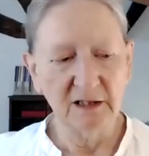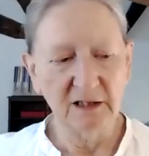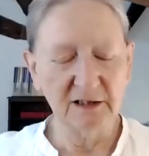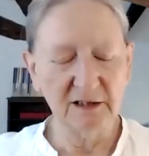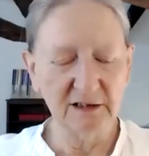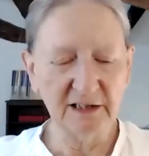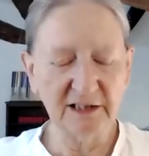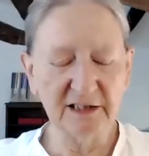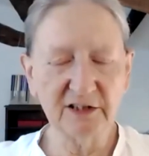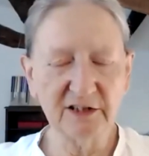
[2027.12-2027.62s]

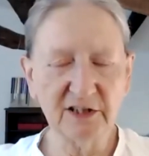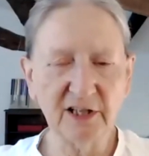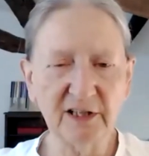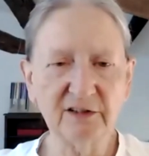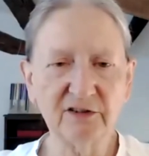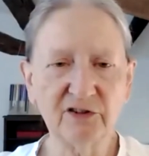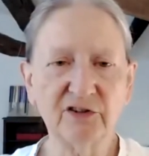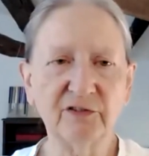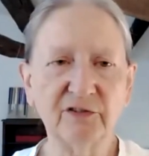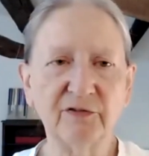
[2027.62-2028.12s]

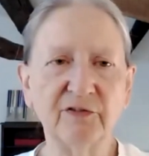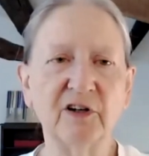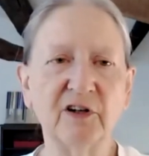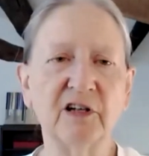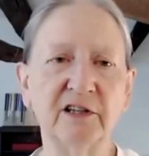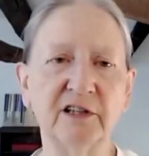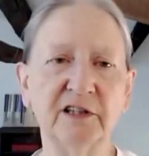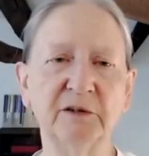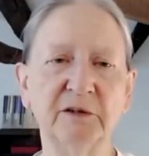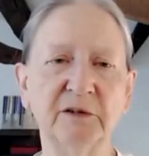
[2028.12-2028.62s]

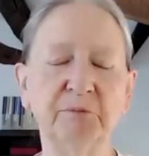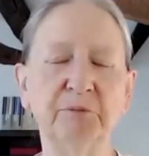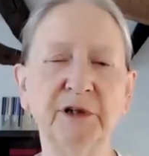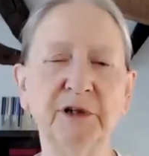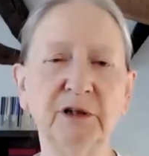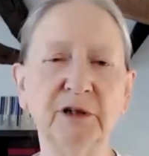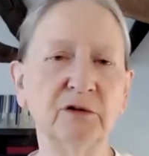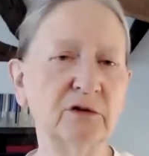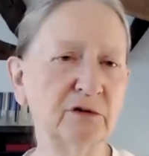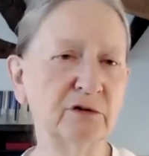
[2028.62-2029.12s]
intensify
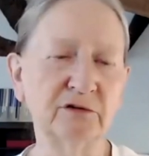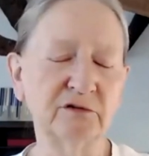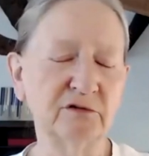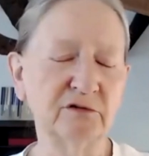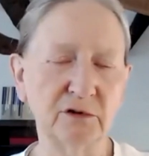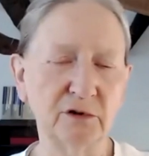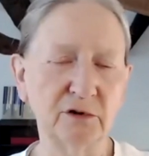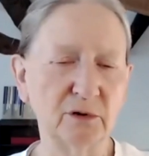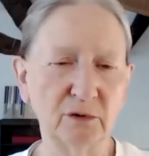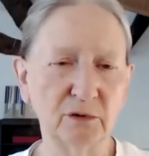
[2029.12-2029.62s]

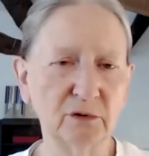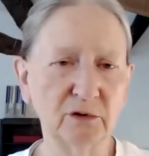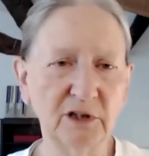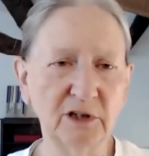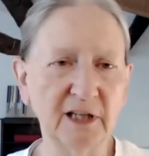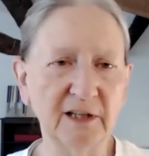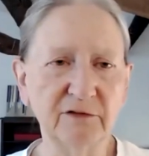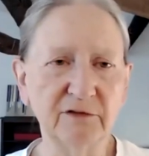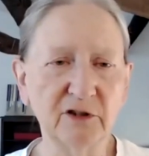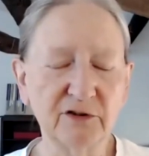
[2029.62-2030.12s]
beyond all
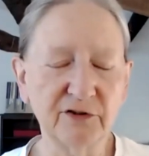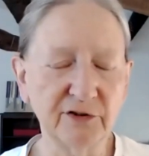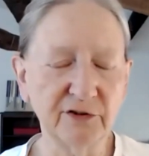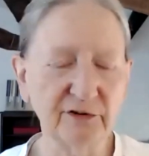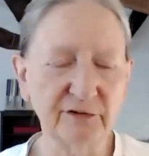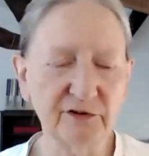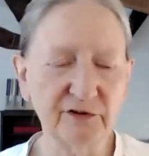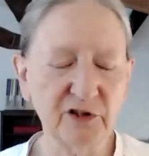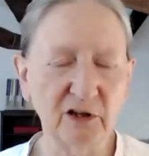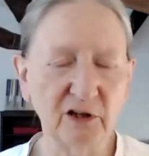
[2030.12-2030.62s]
levels
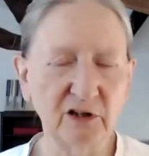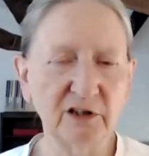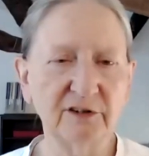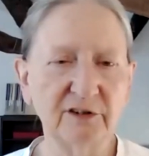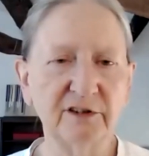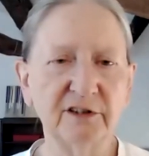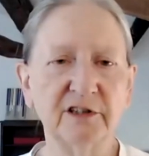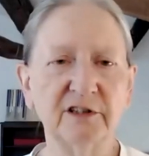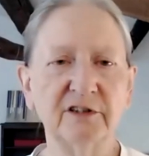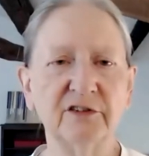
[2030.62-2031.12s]
of
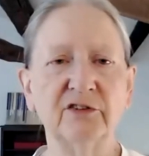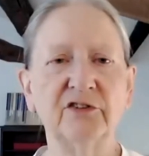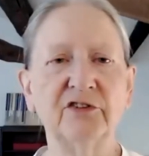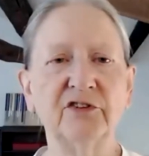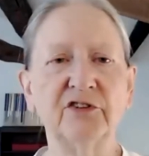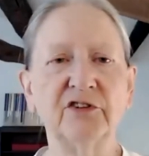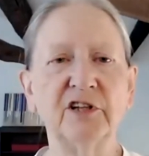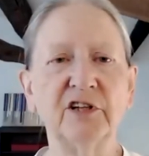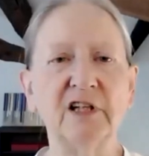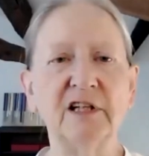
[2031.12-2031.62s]
tolerance,